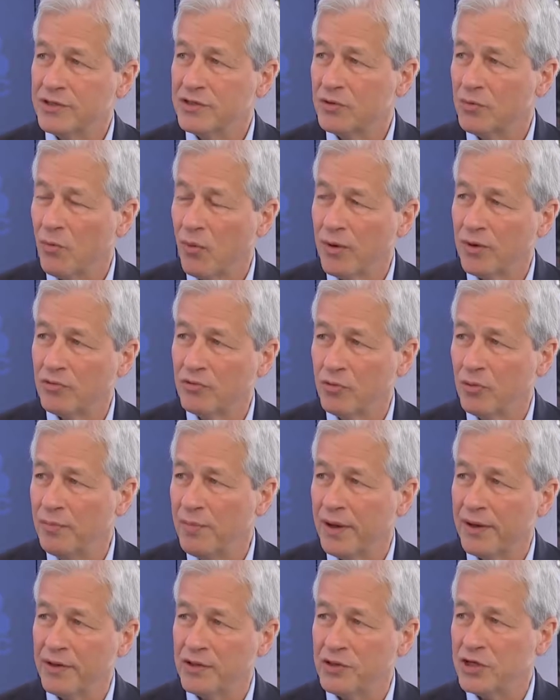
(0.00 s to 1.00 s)
to want to do a
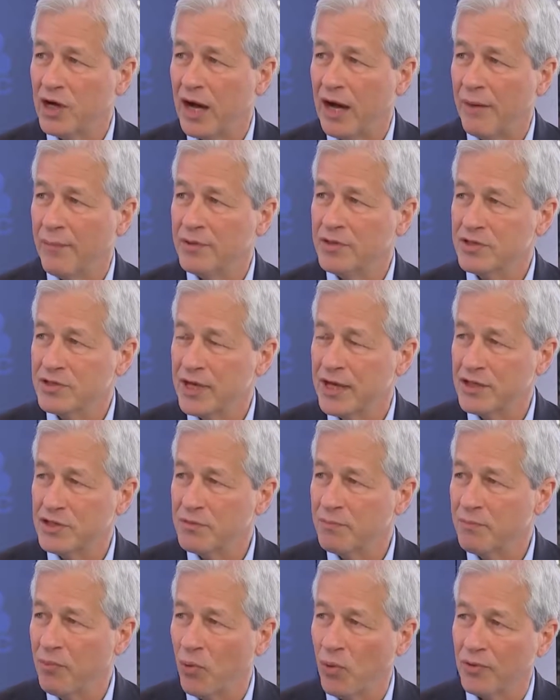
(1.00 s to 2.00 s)
better job and to say it's
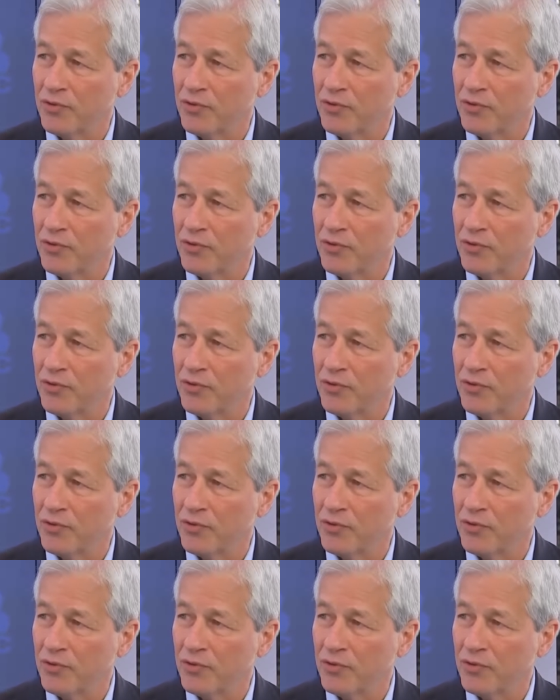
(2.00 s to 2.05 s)
important.